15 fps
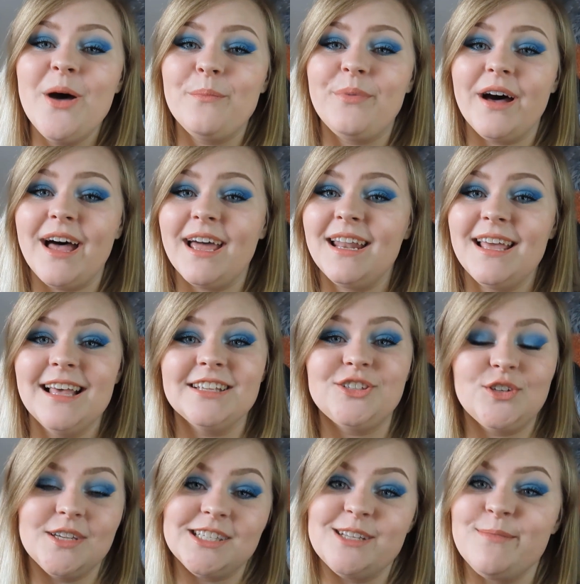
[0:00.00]
but it's
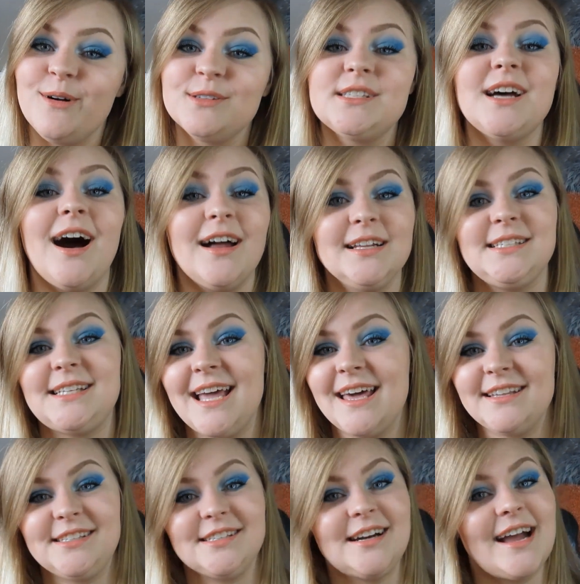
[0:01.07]
just the most honest
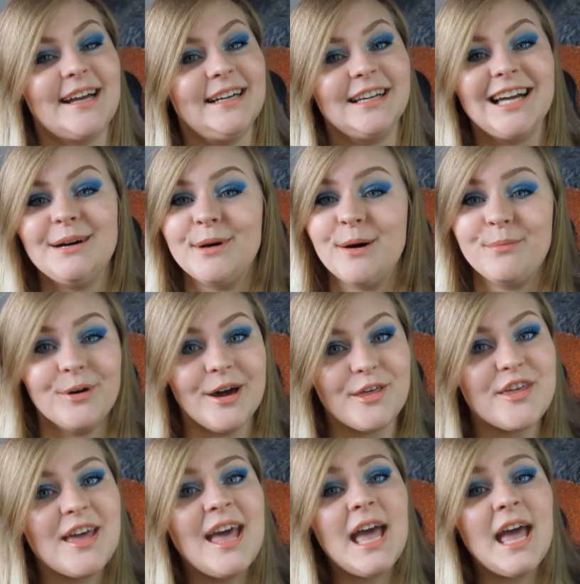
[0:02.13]
answer I can come up with.